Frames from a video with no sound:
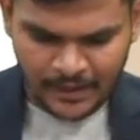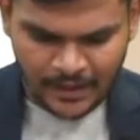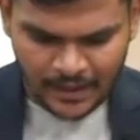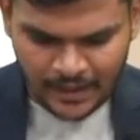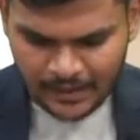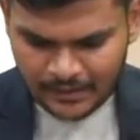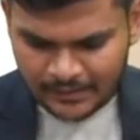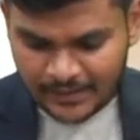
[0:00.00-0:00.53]

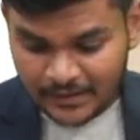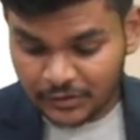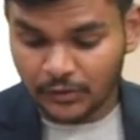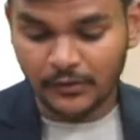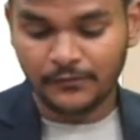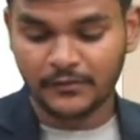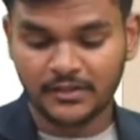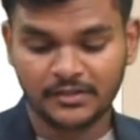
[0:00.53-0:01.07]
And that's
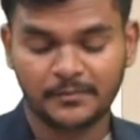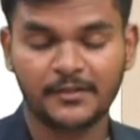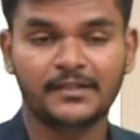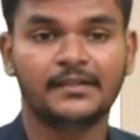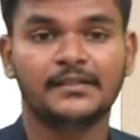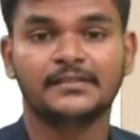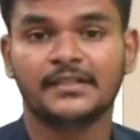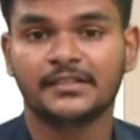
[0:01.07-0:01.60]
all for this
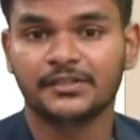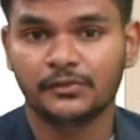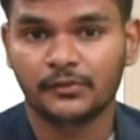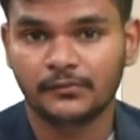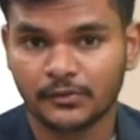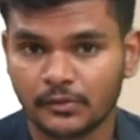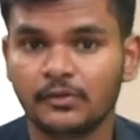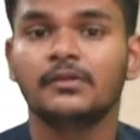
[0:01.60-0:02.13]
particular session
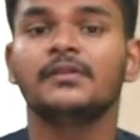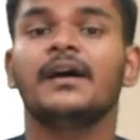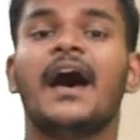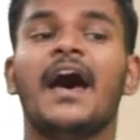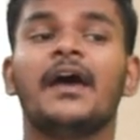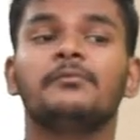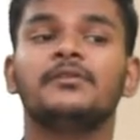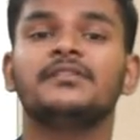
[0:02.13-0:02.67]
overall.
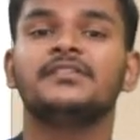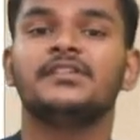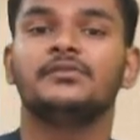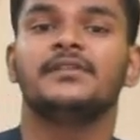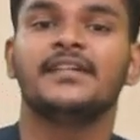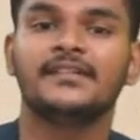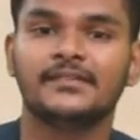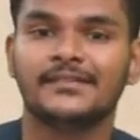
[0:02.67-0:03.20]
I will see you
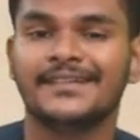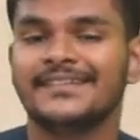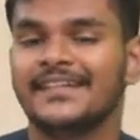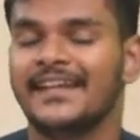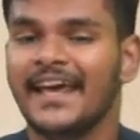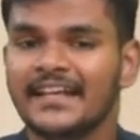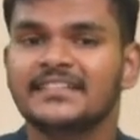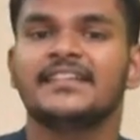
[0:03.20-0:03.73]
later in the
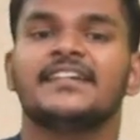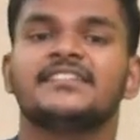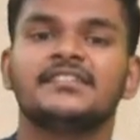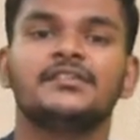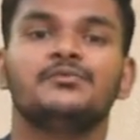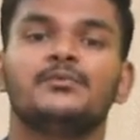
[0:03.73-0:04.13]
next session